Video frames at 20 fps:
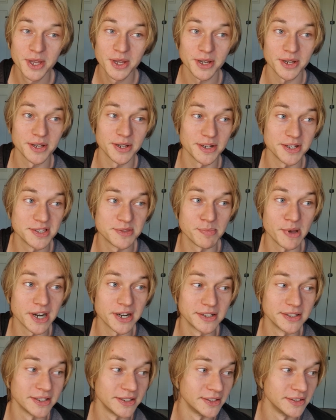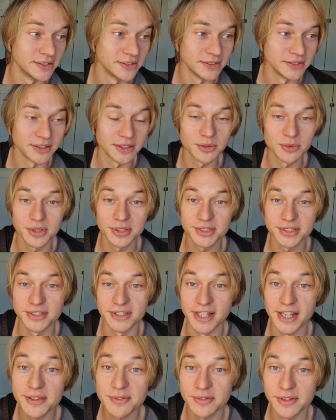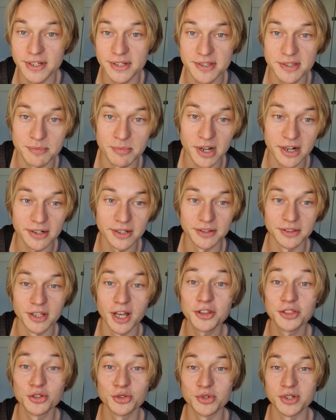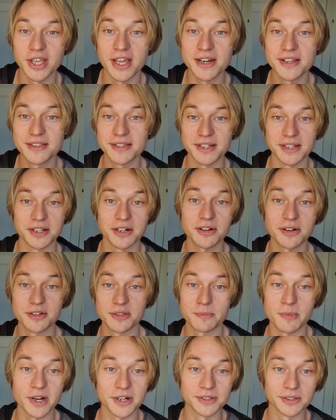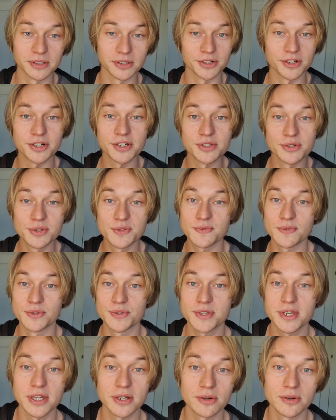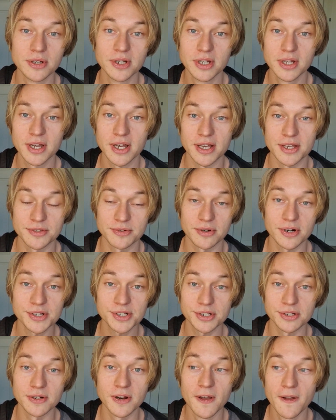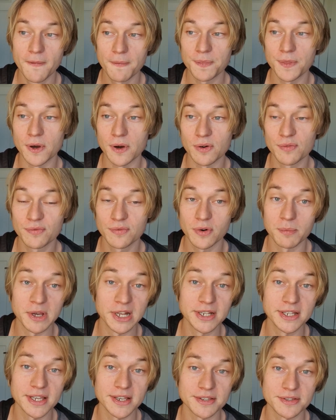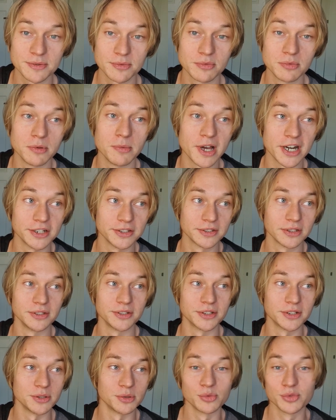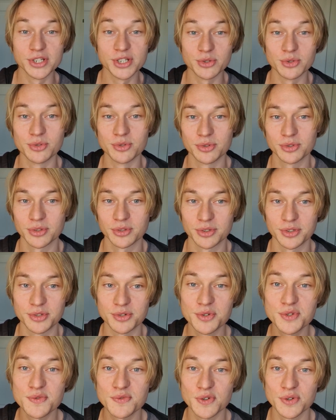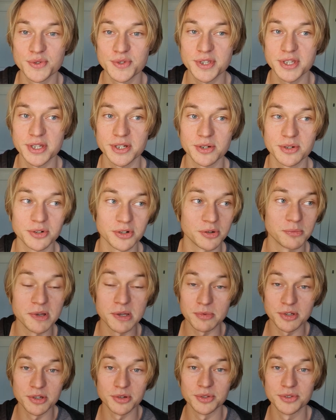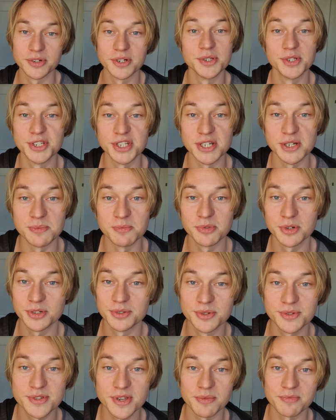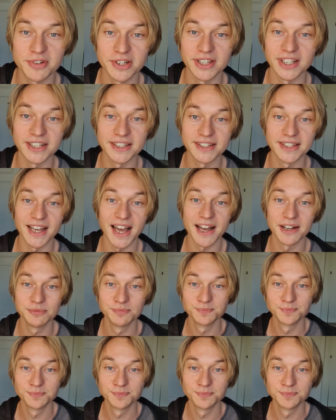It's better than, you know, watching Netflix. It's better than not doing anything at all. It's better to learn a useful skill as Russian, though for many cases it would be better to learn a real useful skill, or maybe go to the gym or do something like that.